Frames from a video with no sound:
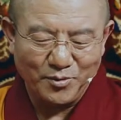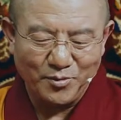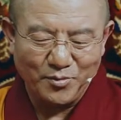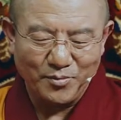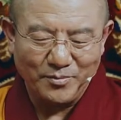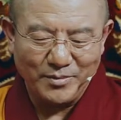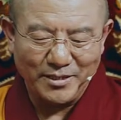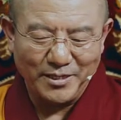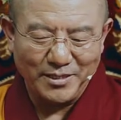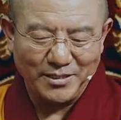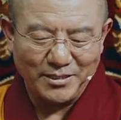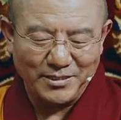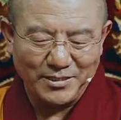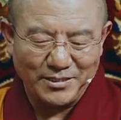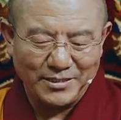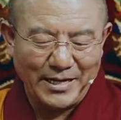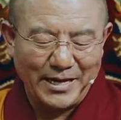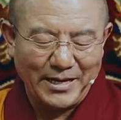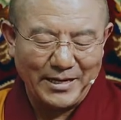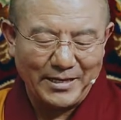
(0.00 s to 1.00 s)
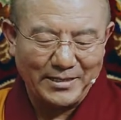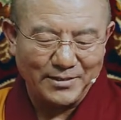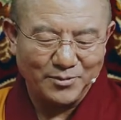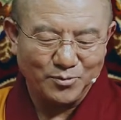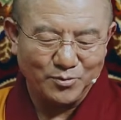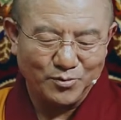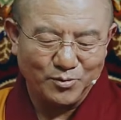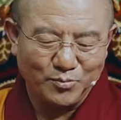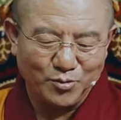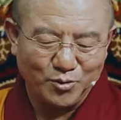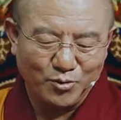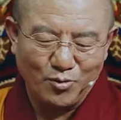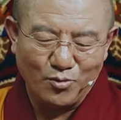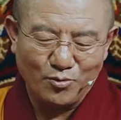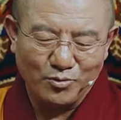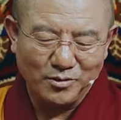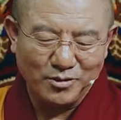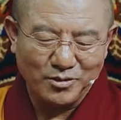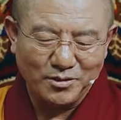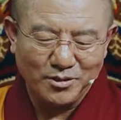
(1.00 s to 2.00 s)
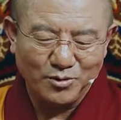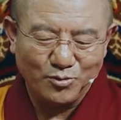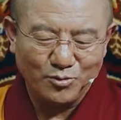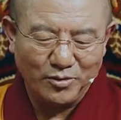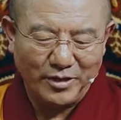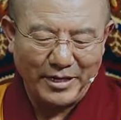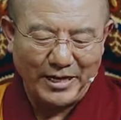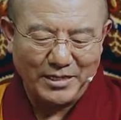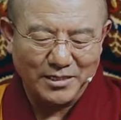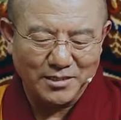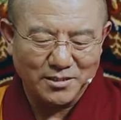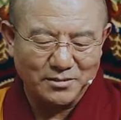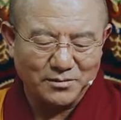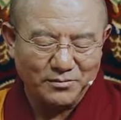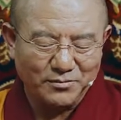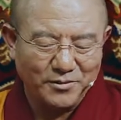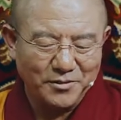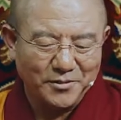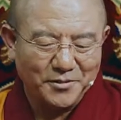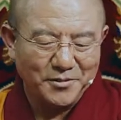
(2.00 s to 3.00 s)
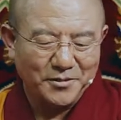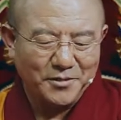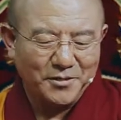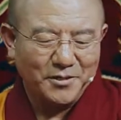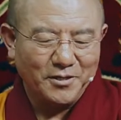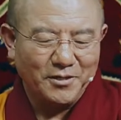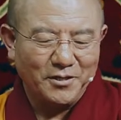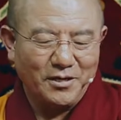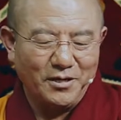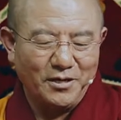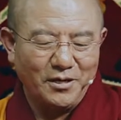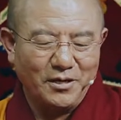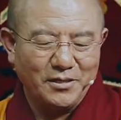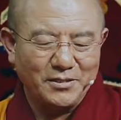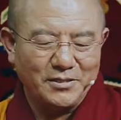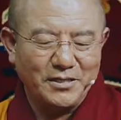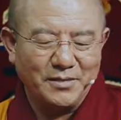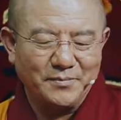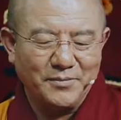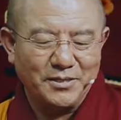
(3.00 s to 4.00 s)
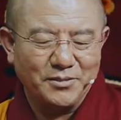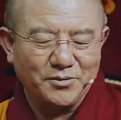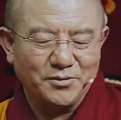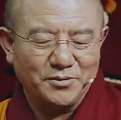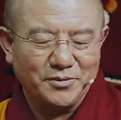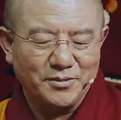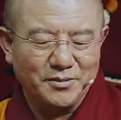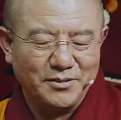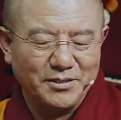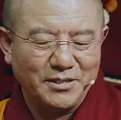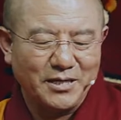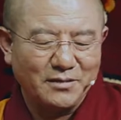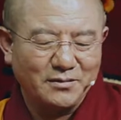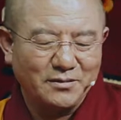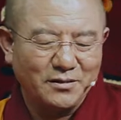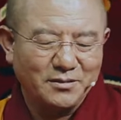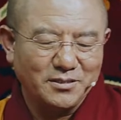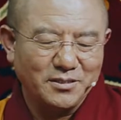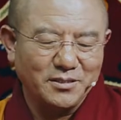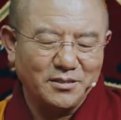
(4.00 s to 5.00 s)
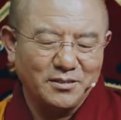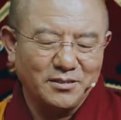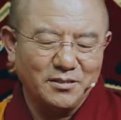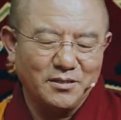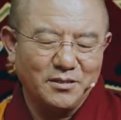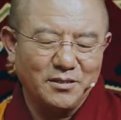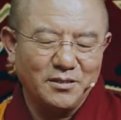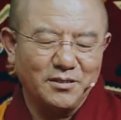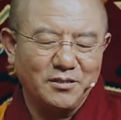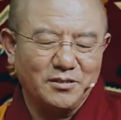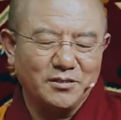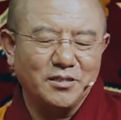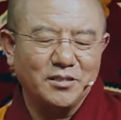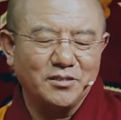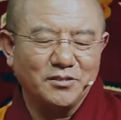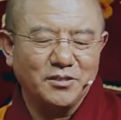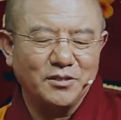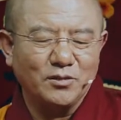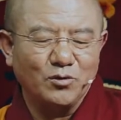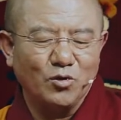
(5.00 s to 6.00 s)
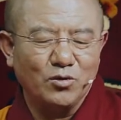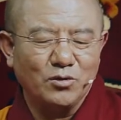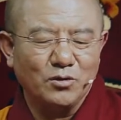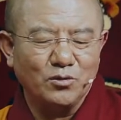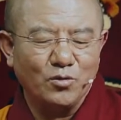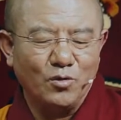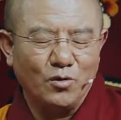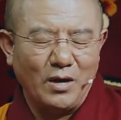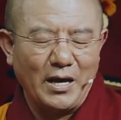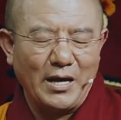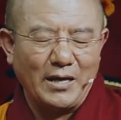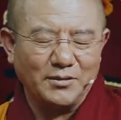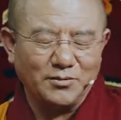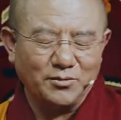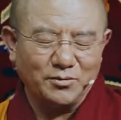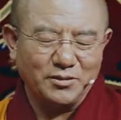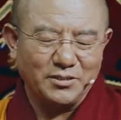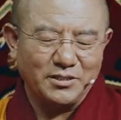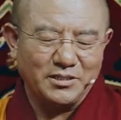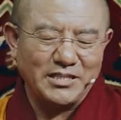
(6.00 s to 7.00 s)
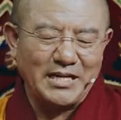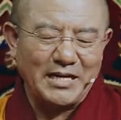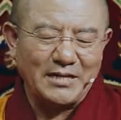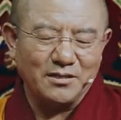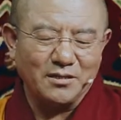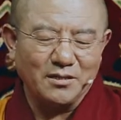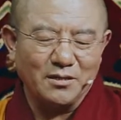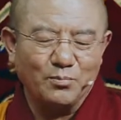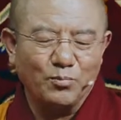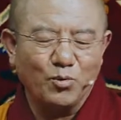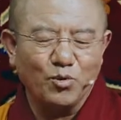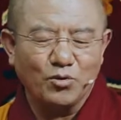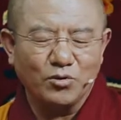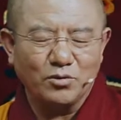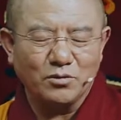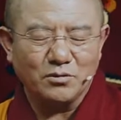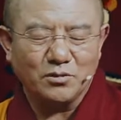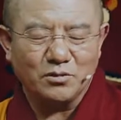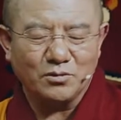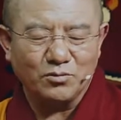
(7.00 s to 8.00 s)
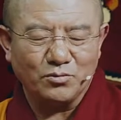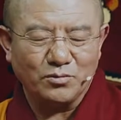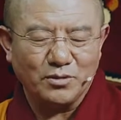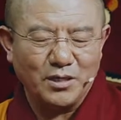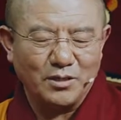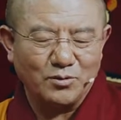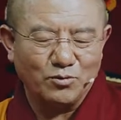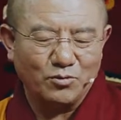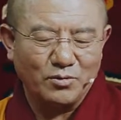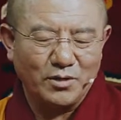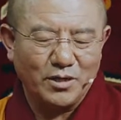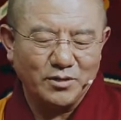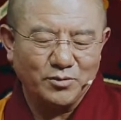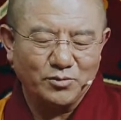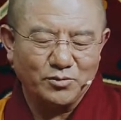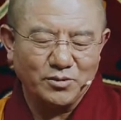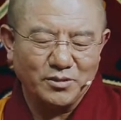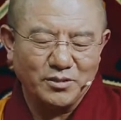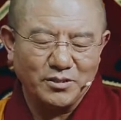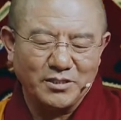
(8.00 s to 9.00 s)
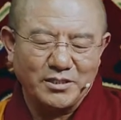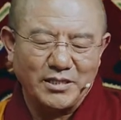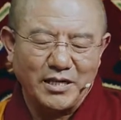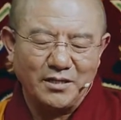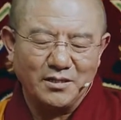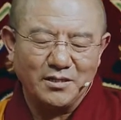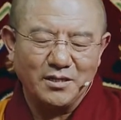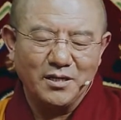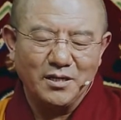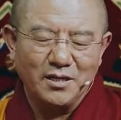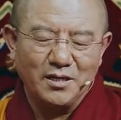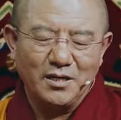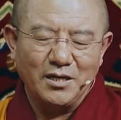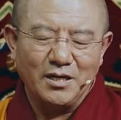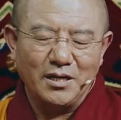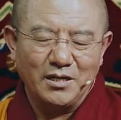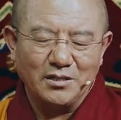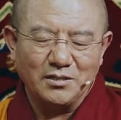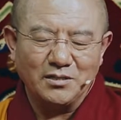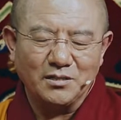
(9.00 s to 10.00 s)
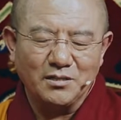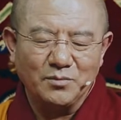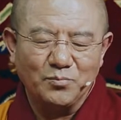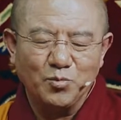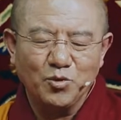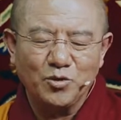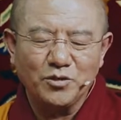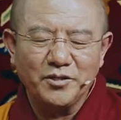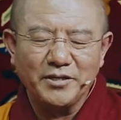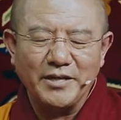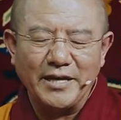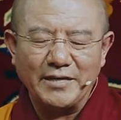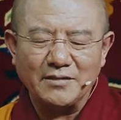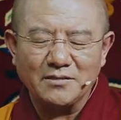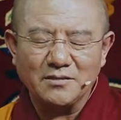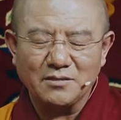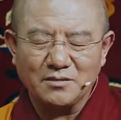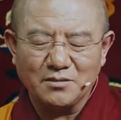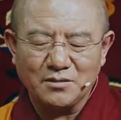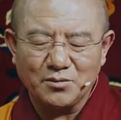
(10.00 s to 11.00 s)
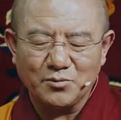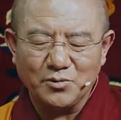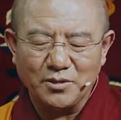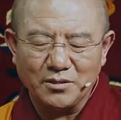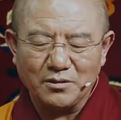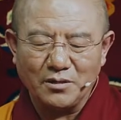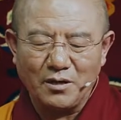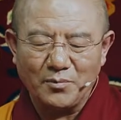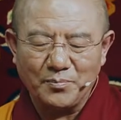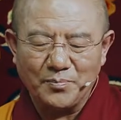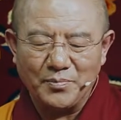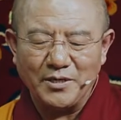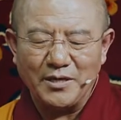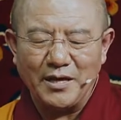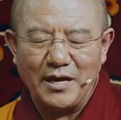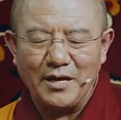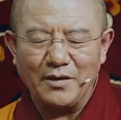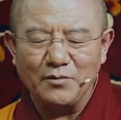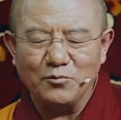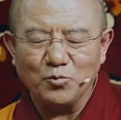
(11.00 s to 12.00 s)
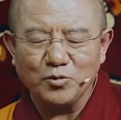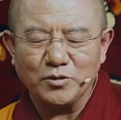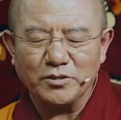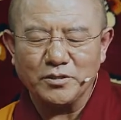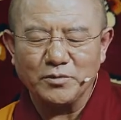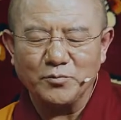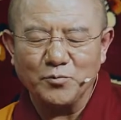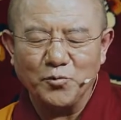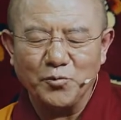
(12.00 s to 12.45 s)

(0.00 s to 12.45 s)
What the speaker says: the sentient beings who are just like our old mothers, that would be great. Anyhow, that was a divert based by the singing of the little angel who was